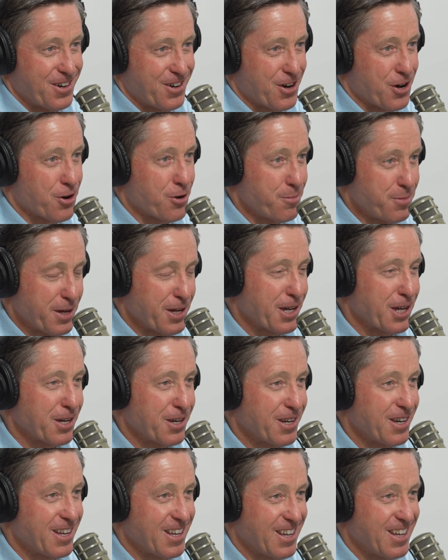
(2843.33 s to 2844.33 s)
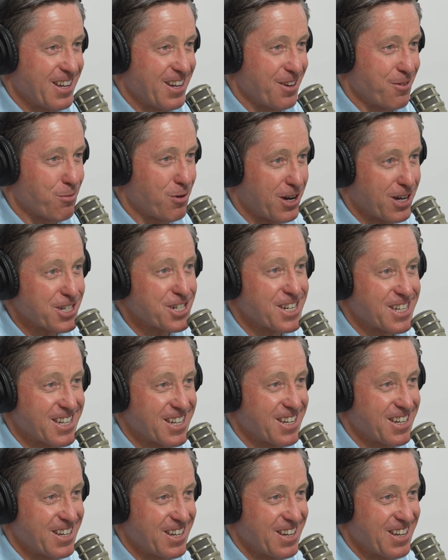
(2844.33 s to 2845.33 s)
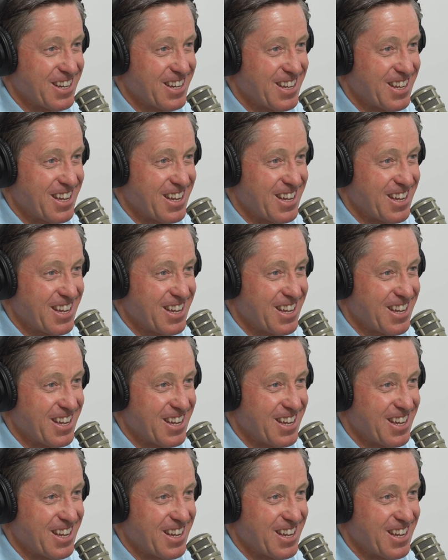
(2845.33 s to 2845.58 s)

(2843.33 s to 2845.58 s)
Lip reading: Her being in Washington